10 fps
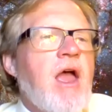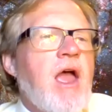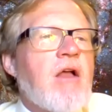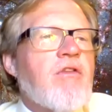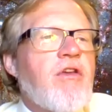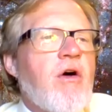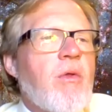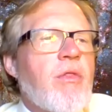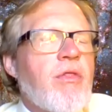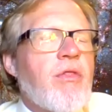and
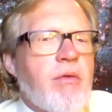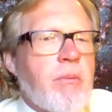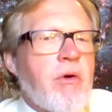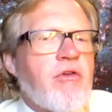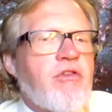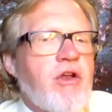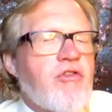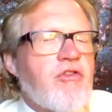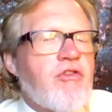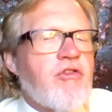so the, the person in
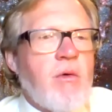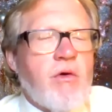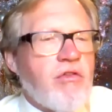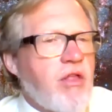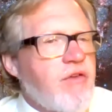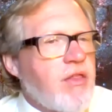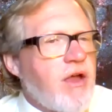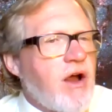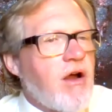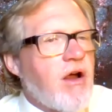China was living
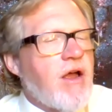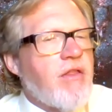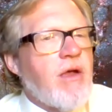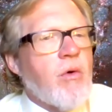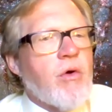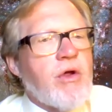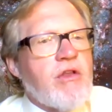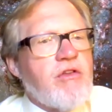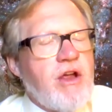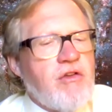there and they were
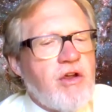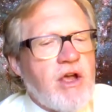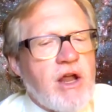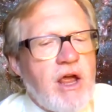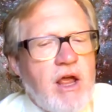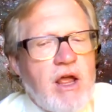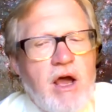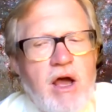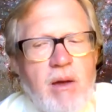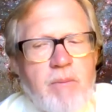already teaching at a,
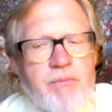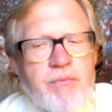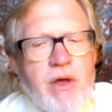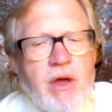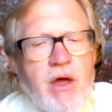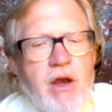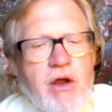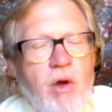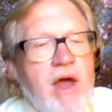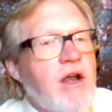um, uh, an
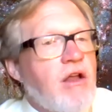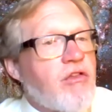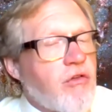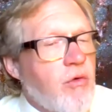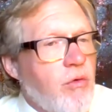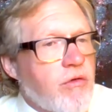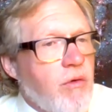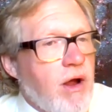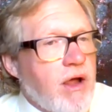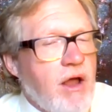accredited school
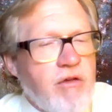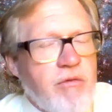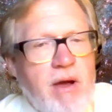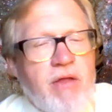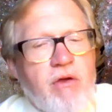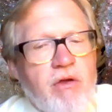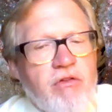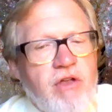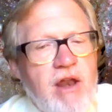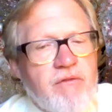that's recognized by the
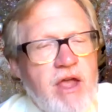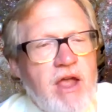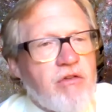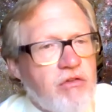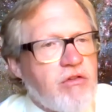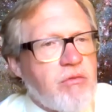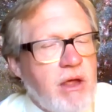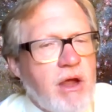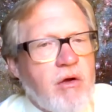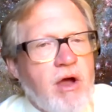state of Kansas as
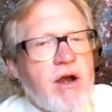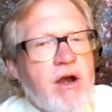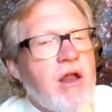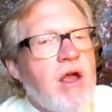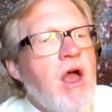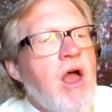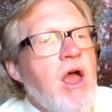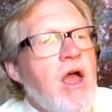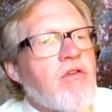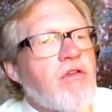being accredited.
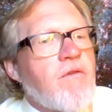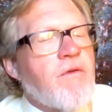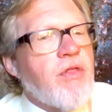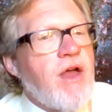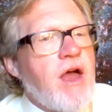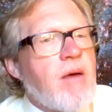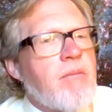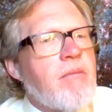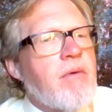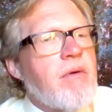And so for
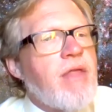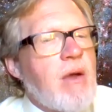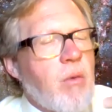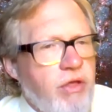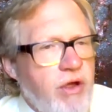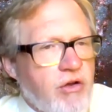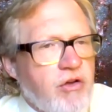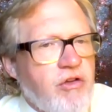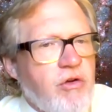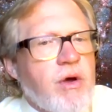them, they were there
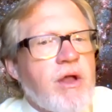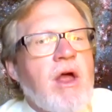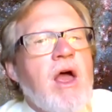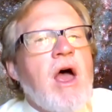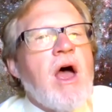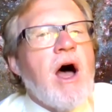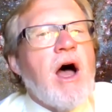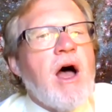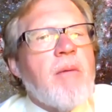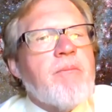to do it.
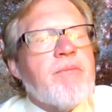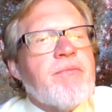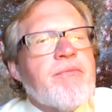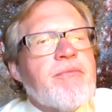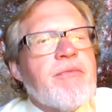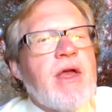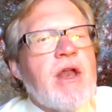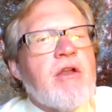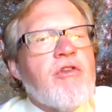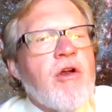Um,
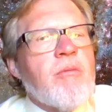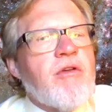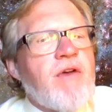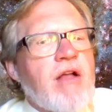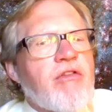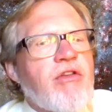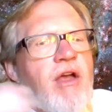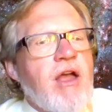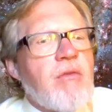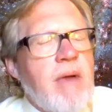and in terms of outs
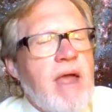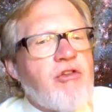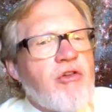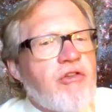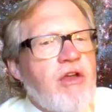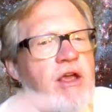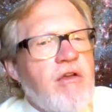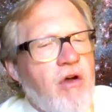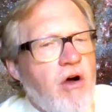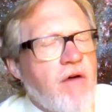and major
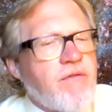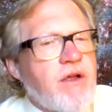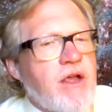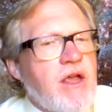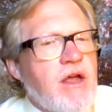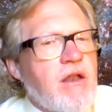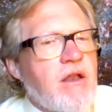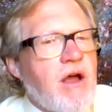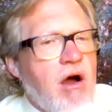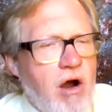cities, often
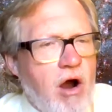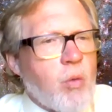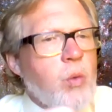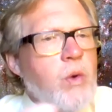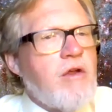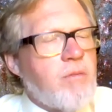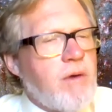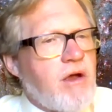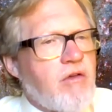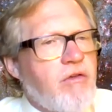again, our, our reach
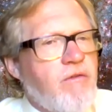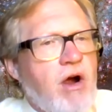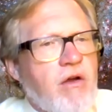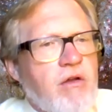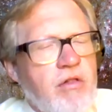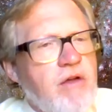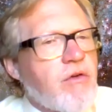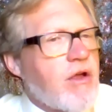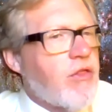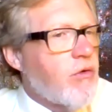because of our
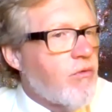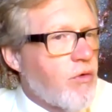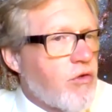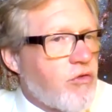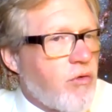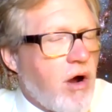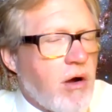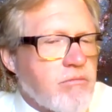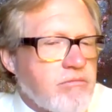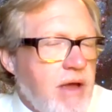delivery through virtual,
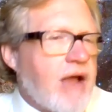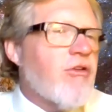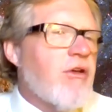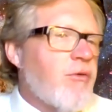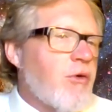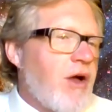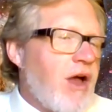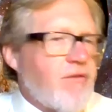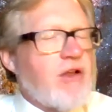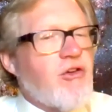or actually through
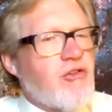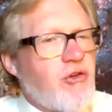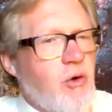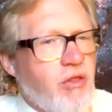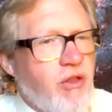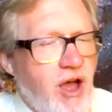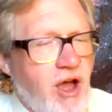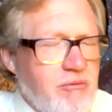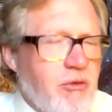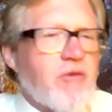FHSU
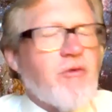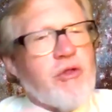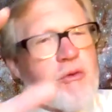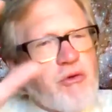online, look for